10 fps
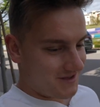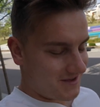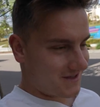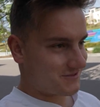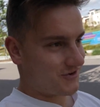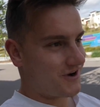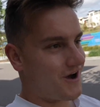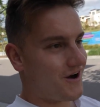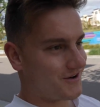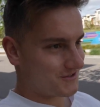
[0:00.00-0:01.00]
it's very
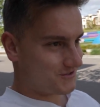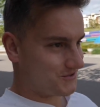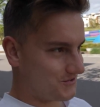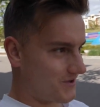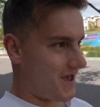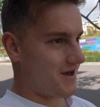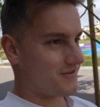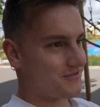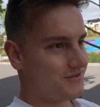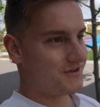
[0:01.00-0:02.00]
hard to
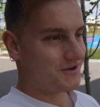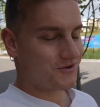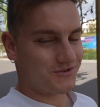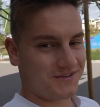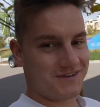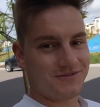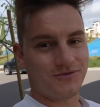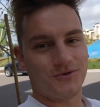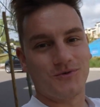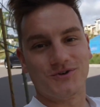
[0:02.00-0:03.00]
have critiques
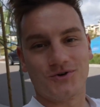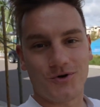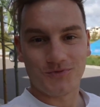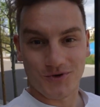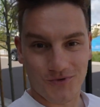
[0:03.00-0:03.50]
for which home you